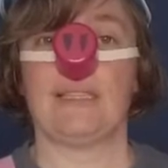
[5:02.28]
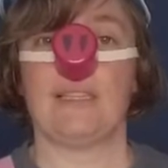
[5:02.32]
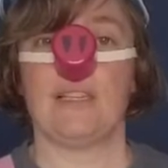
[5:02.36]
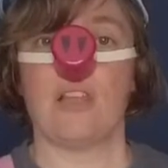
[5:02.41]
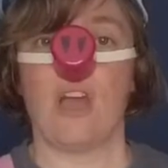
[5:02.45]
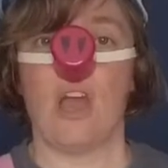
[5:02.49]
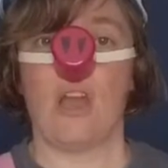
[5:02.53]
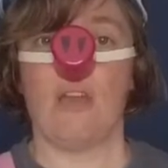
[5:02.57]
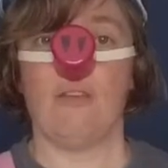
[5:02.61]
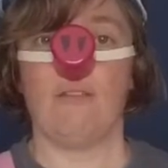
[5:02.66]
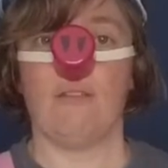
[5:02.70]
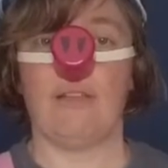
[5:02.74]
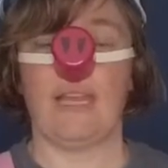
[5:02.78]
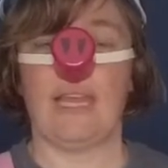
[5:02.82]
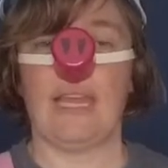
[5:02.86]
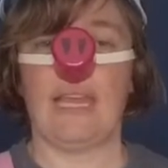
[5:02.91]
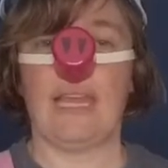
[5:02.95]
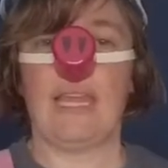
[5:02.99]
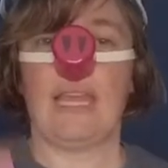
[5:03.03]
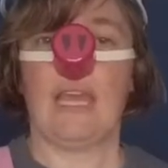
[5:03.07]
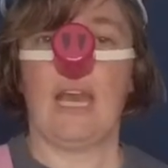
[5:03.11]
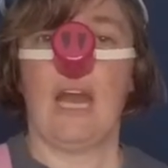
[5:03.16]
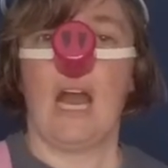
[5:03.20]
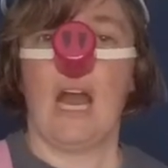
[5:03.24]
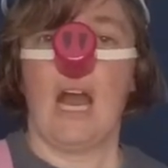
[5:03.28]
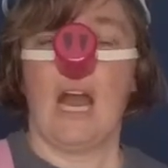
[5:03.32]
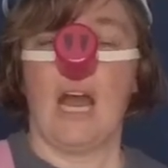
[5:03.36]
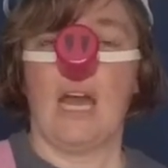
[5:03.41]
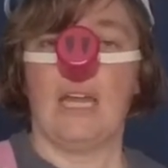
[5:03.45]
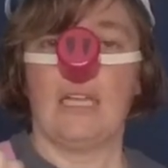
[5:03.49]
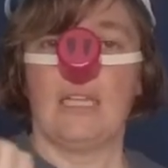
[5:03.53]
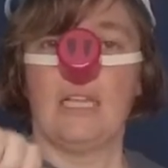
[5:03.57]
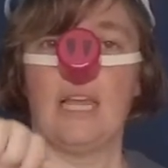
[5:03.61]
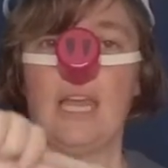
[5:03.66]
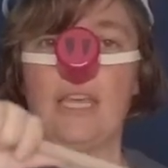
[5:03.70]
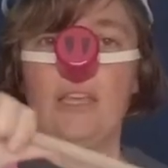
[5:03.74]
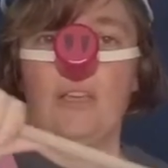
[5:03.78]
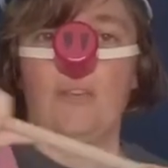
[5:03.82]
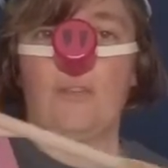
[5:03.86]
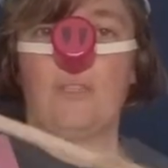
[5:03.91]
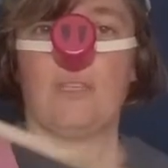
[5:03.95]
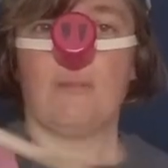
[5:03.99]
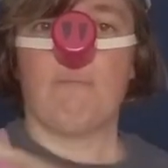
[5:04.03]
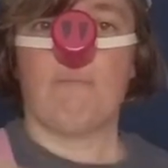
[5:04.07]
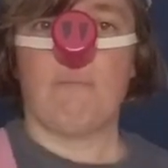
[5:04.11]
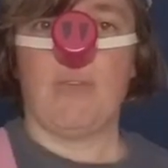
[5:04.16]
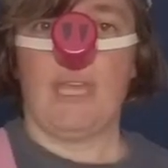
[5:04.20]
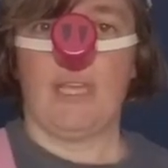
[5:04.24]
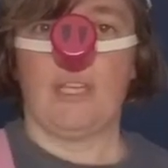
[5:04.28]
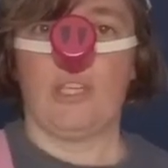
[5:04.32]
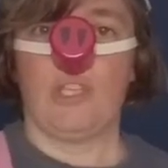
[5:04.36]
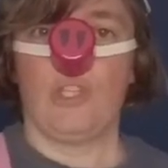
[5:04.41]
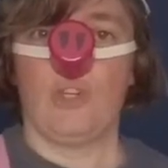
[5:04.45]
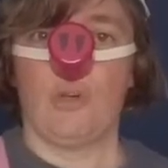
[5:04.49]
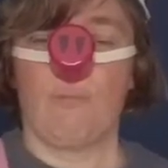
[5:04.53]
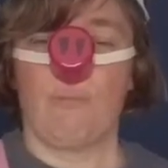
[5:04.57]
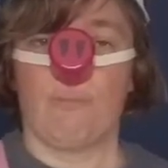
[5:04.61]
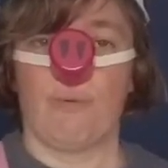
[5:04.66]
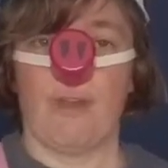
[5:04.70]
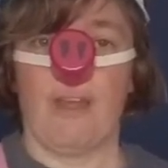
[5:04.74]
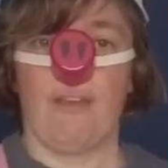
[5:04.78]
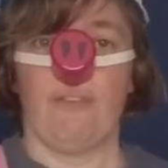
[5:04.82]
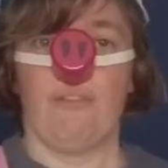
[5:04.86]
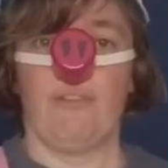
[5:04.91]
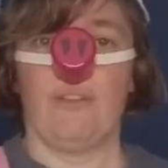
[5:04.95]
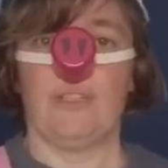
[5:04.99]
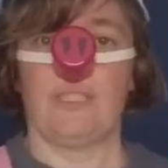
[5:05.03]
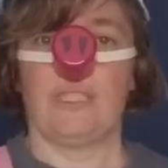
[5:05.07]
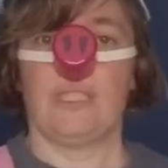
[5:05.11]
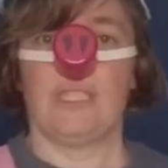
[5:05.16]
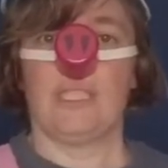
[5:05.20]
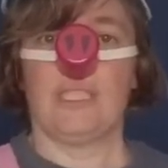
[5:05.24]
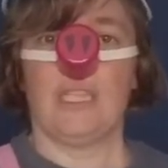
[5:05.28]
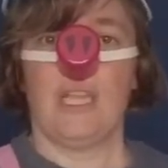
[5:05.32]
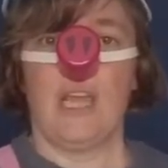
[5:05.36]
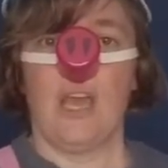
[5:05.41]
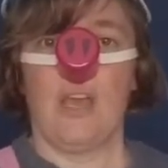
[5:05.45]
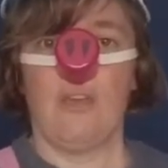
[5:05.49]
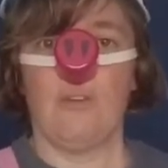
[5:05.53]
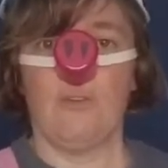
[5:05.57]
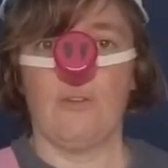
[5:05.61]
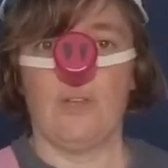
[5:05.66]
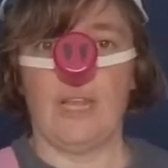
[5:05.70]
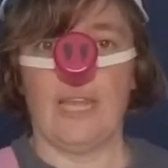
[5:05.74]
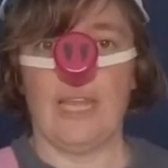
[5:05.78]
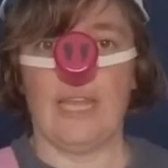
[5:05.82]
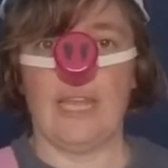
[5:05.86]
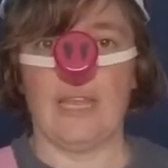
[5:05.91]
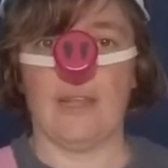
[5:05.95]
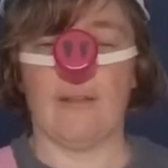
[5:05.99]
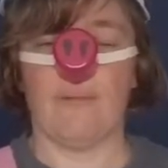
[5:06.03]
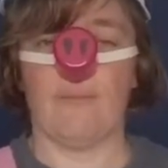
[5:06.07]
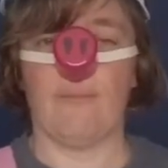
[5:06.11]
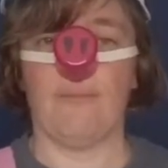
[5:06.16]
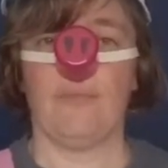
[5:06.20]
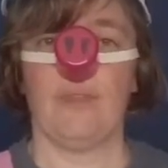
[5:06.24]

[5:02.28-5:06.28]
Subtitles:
slowly, I'd like you to mix your breakfast slowly.